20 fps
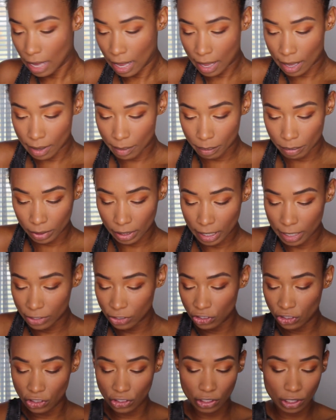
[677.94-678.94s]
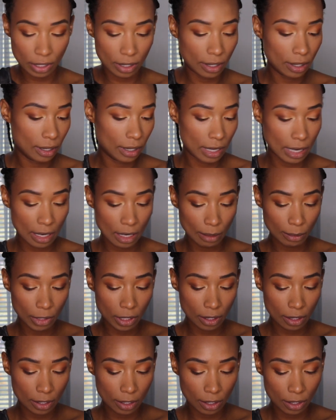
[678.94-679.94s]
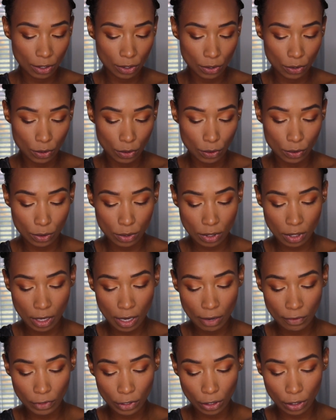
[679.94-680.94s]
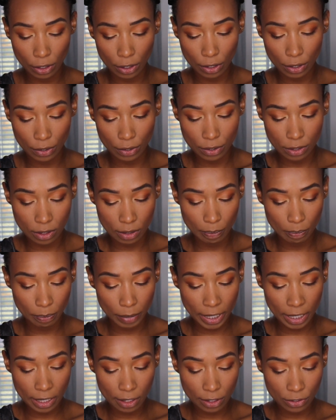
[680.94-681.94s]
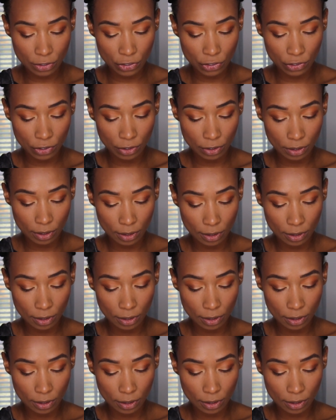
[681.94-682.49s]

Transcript: that blush, and I'm going to use CoverGirl's Peach